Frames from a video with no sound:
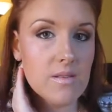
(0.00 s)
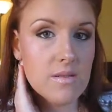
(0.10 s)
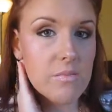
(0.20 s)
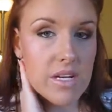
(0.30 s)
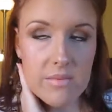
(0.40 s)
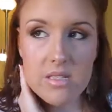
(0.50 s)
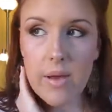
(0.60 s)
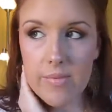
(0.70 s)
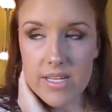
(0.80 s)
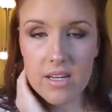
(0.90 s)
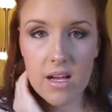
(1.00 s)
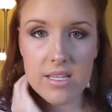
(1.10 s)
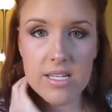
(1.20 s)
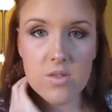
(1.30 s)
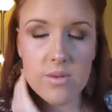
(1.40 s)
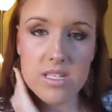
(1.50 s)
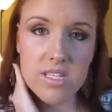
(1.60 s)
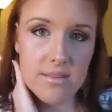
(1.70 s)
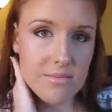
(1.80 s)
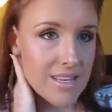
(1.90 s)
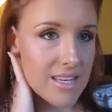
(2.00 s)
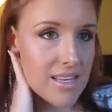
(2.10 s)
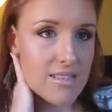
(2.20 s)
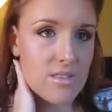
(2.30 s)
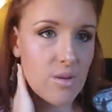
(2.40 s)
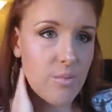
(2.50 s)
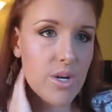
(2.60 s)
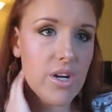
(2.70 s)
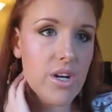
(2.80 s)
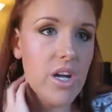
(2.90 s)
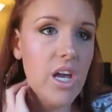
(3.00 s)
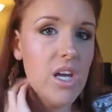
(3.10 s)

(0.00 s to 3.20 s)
It was pretty much public knowledge, which can be super